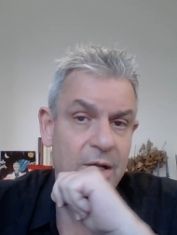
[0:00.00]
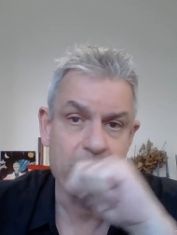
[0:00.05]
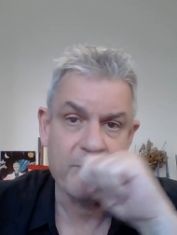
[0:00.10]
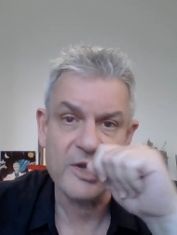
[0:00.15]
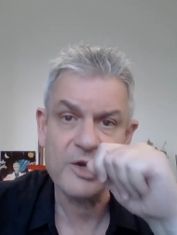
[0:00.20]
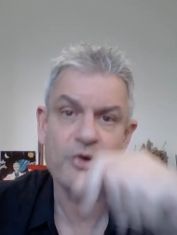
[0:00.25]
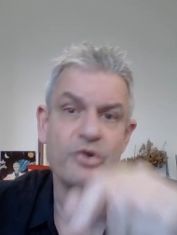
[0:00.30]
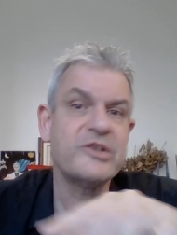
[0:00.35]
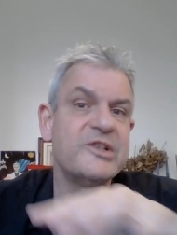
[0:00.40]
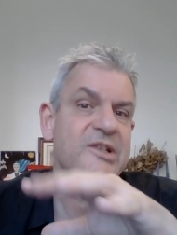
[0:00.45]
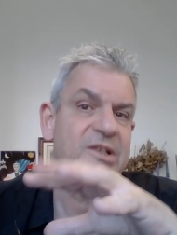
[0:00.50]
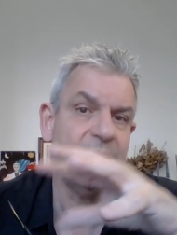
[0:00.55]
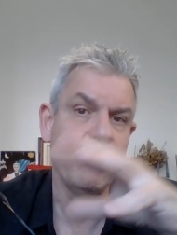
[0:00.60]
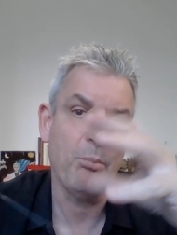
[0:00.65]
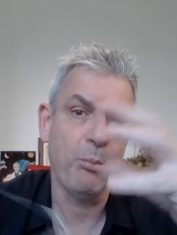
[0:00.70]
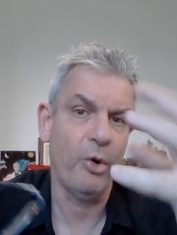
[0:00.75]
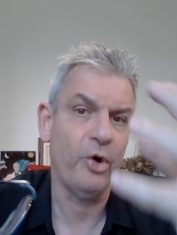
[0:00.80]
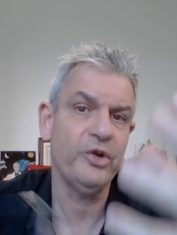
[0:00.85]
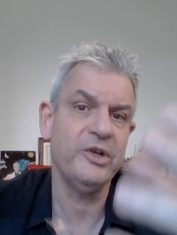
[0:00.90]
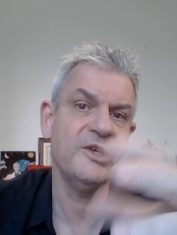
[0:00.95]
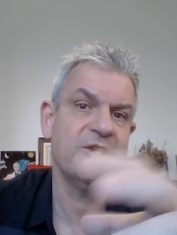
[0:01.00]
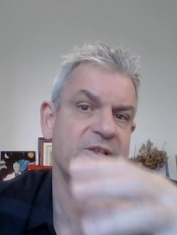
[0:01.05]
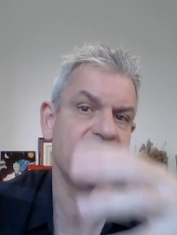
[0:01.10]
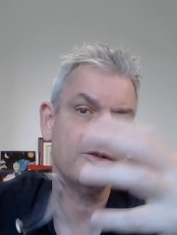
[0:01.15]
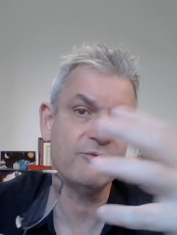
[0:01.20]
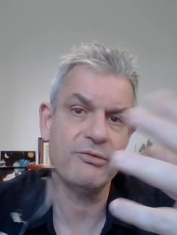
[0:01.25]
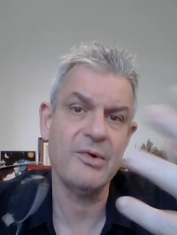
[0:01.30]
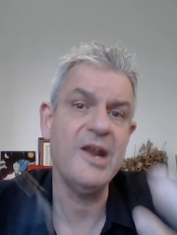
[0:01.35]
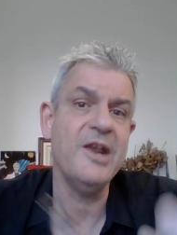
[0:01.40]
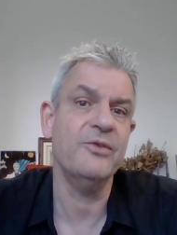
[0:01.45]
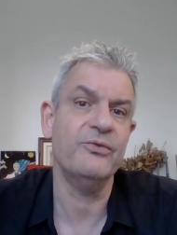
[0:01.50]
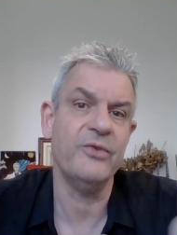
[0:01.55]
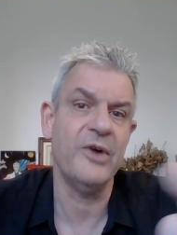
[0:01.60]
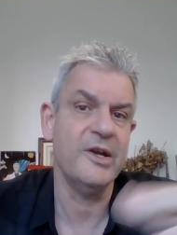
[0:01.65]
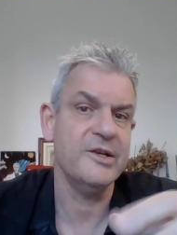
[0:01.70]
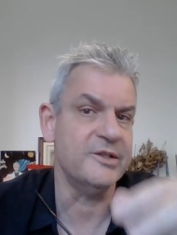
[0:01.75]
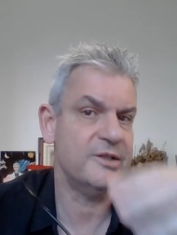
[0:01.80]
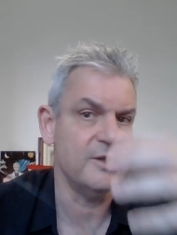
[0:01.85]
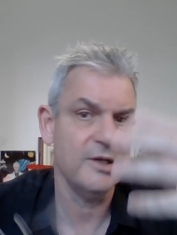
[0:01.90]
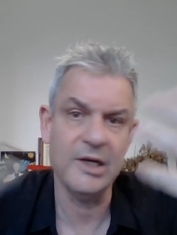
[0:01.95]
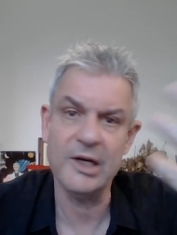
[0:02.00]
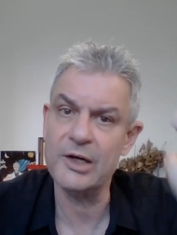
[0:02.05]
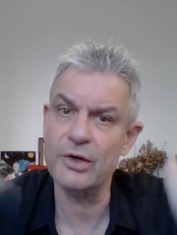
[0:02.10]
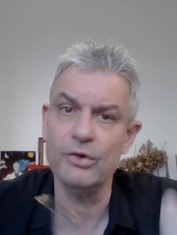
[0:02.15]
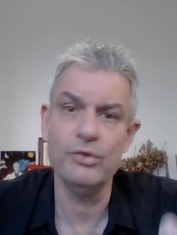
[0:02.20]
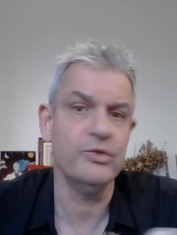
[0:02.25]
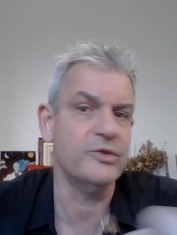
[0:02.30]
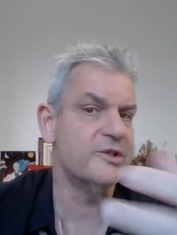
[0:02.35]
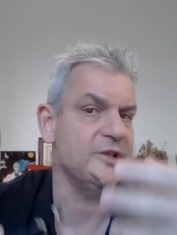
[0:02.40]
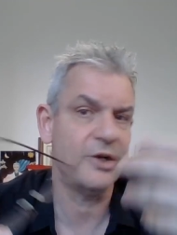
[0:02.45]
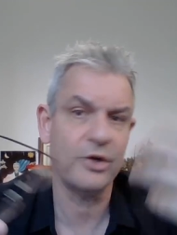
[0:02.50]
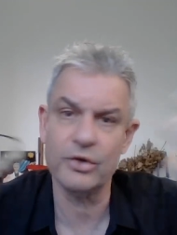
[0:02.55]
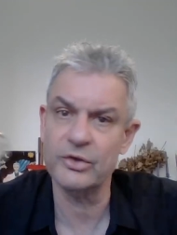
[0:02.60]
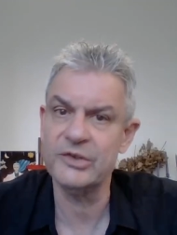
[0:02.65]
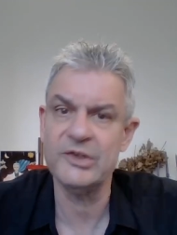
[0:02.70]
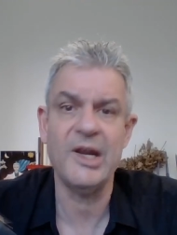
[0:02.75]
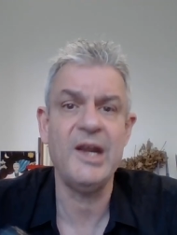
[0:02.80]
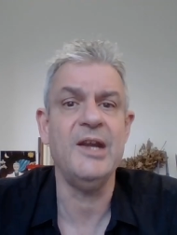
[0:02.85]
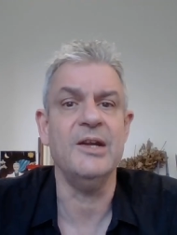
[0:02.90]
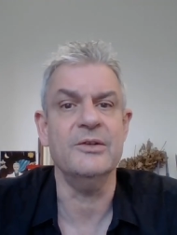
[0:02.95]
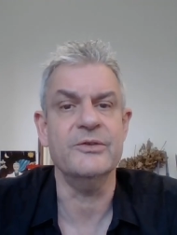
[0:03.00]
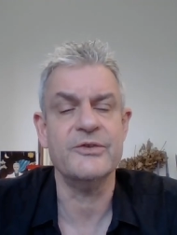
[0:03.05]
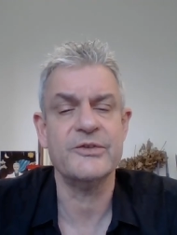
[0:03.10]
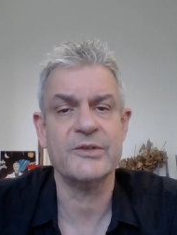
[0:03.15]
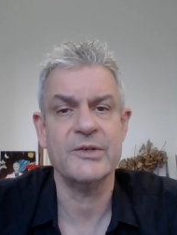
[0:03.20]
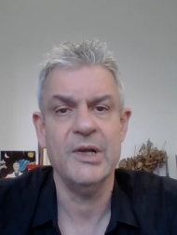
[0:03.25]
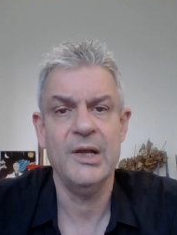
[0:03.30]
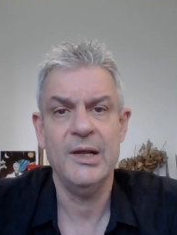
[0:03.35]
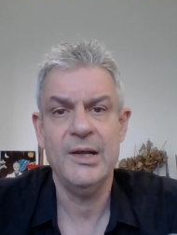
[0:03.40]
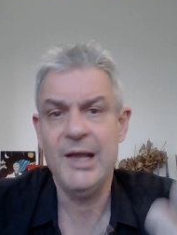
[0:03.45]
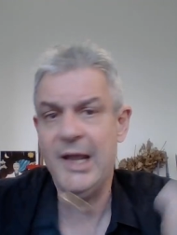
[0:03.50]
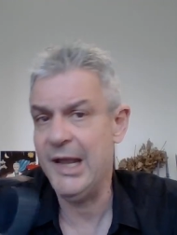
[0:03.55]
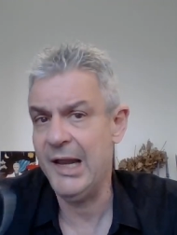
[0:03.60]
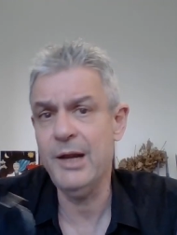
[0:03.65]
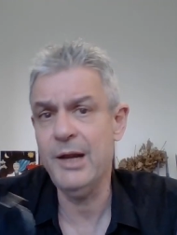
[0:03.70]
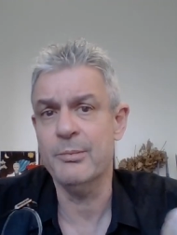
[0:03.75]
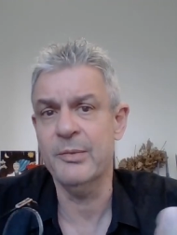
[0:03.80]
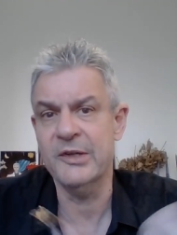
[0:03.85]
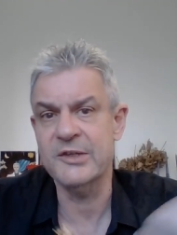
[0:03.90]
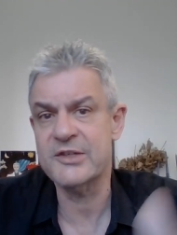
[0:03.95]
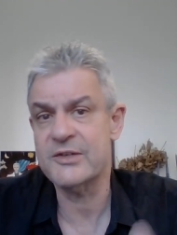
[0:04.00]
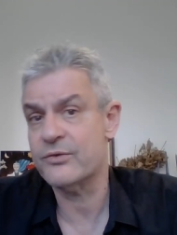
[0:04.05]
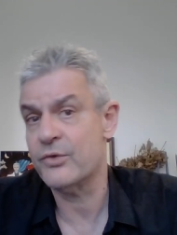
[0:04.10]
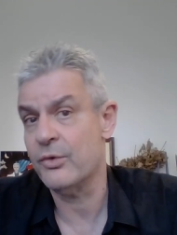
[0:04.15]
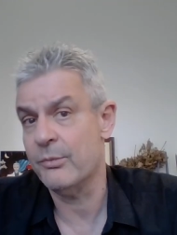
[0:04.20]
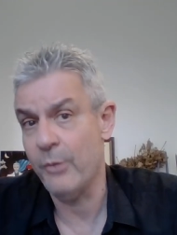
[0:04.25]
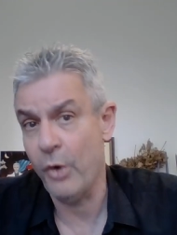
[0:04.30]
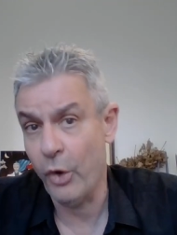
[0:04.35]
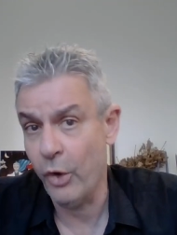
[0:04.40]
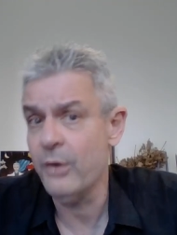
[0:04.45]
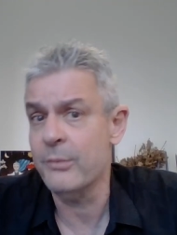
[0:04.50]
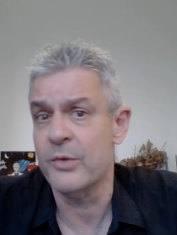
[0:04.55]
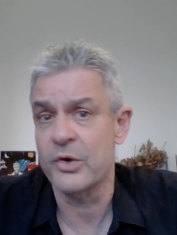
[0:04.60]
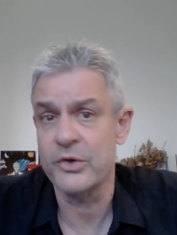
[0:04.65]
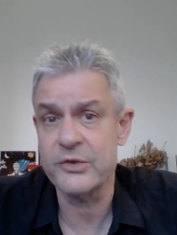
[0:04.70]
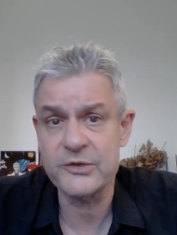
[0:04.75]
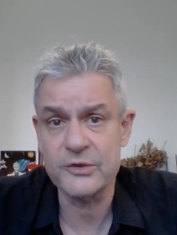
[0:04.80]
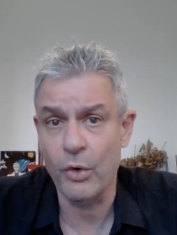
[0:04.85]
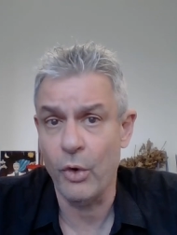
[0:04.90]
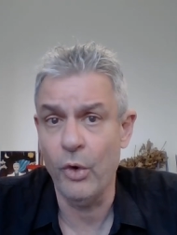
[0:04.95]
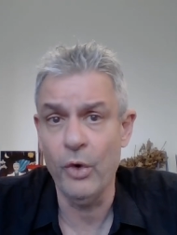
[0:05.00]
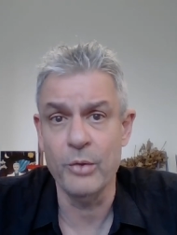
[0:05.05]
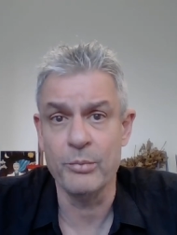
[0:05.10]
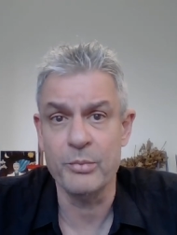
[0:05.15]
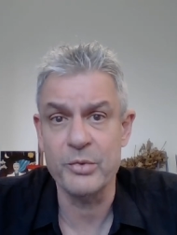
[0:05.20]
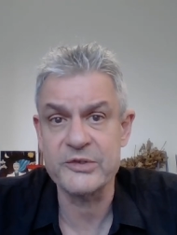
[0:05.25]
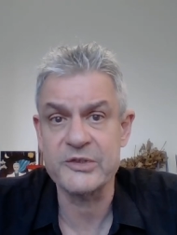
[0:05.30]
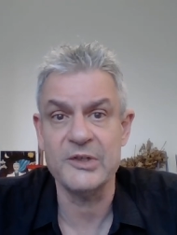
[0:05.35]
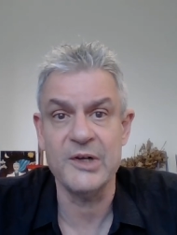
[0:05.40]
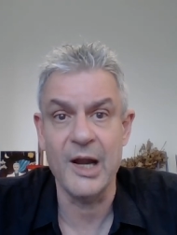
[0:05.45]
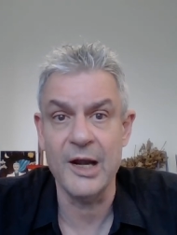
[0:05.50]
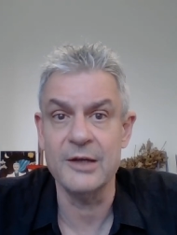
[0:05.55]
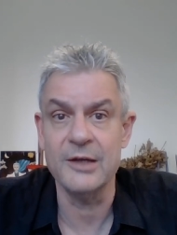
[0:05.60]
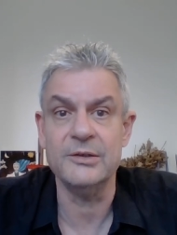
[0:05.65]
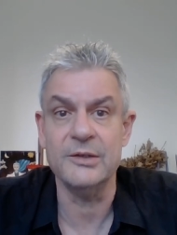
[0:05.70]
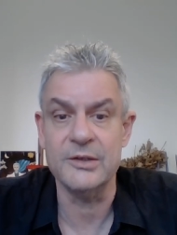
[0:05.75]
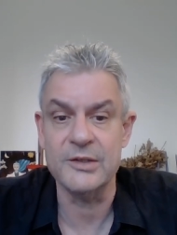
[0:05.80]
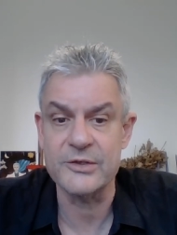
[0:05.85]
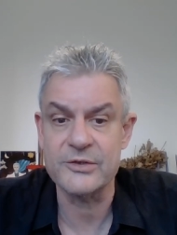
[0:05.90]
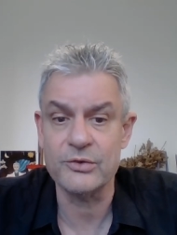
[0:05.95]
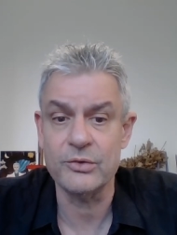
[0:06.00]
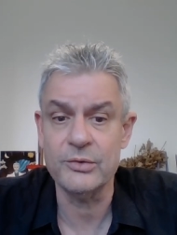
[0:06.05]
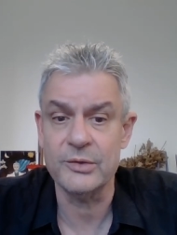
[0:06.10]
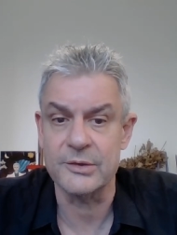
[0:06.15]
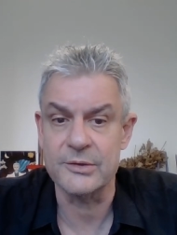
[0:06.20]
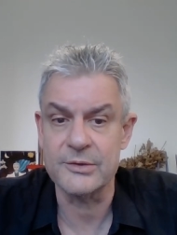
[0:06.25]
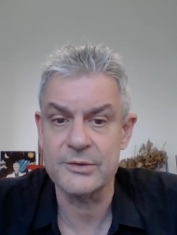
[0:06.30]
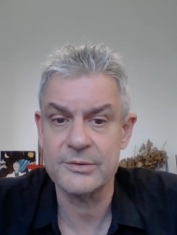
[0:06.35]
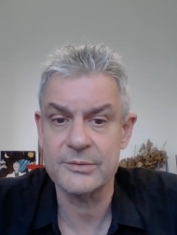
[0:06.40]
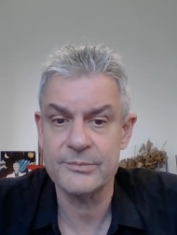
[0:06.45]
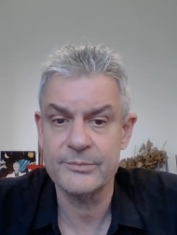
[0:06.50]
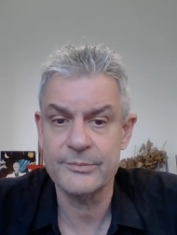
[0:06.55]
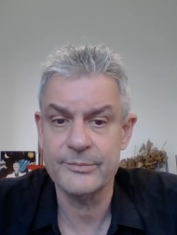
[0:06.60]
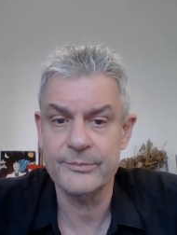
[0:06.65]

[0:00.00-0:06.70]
because it embodies and reifies and includes and contains elements from almost all personality disorders.